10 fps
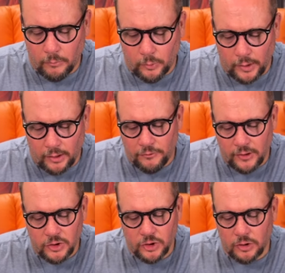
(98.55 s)
When I
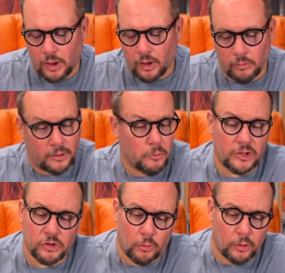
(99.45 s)
fish, like when I
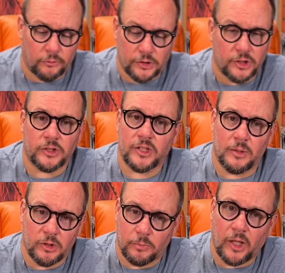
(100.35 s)
saltwater fish, I just
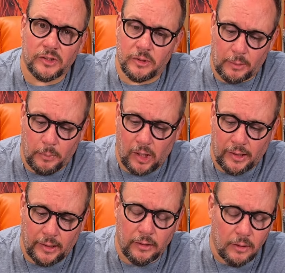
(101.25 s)
keep this box in my
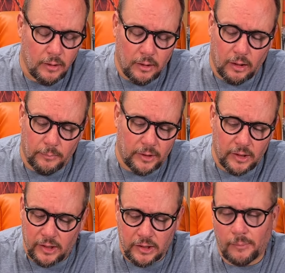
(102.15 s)
pocket, and
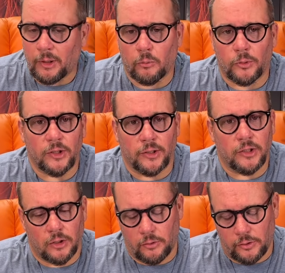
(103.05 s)
anytime I reel in
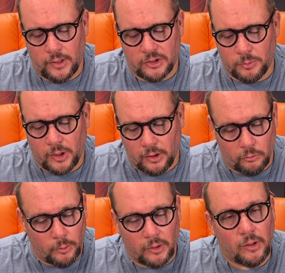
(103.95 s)
to go to the next spot, I
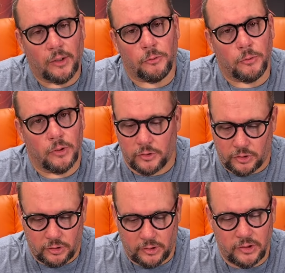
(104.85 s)
run my line through it and
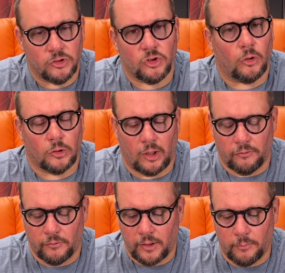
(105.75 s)
just clean the salt off
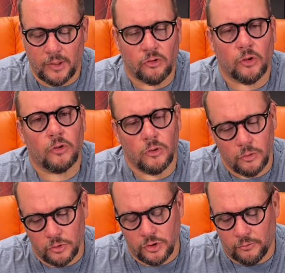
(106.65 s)
of it. It makes a
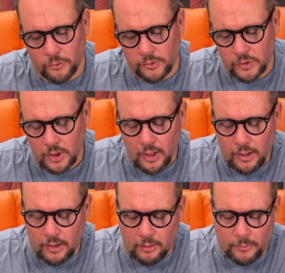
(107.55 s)
huge difference.
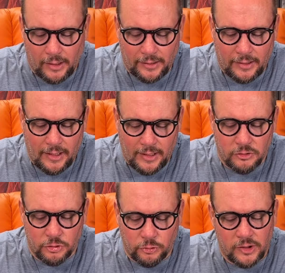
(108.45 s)
I can't
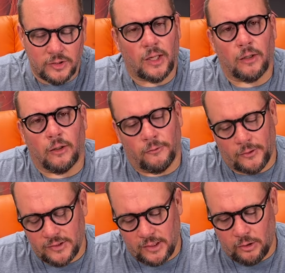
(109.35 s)
stress that enough. I
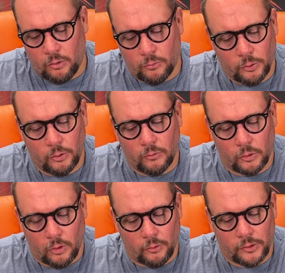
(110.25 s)
say it over and
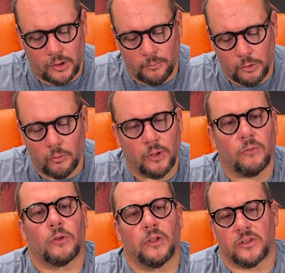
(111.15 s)
over all the time, and no one
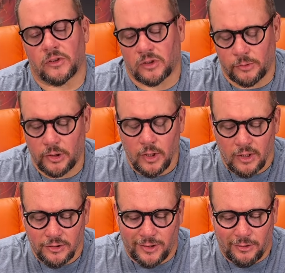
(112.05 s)
ever listens to me,
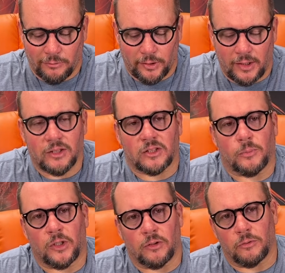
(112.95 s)
so I don't really
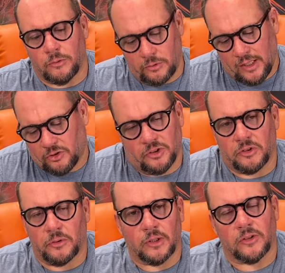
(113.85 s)
anticipate you actually
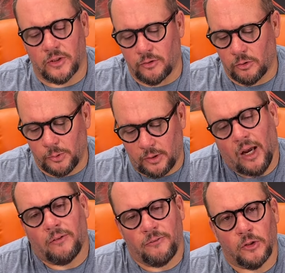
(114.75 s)
doing this either, but
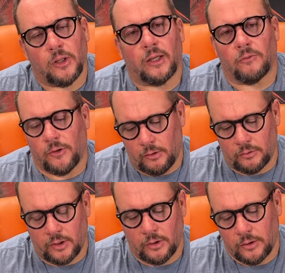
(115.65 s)
I feel like if I
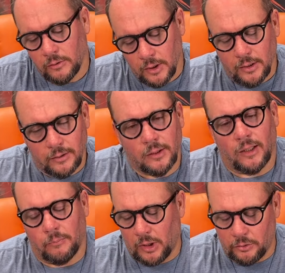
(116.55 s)
don't tell you, then I
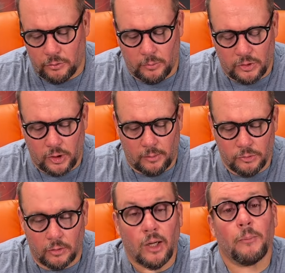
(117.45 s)
am not doing my job.
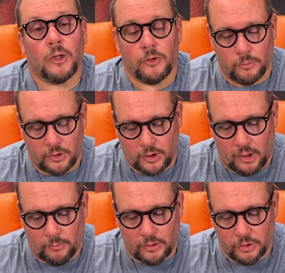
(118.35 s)
So I'm going to do my
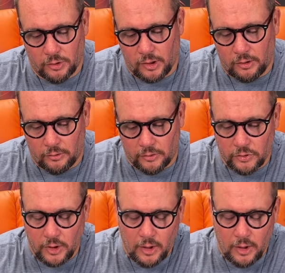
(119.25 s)
job and show you how to do this.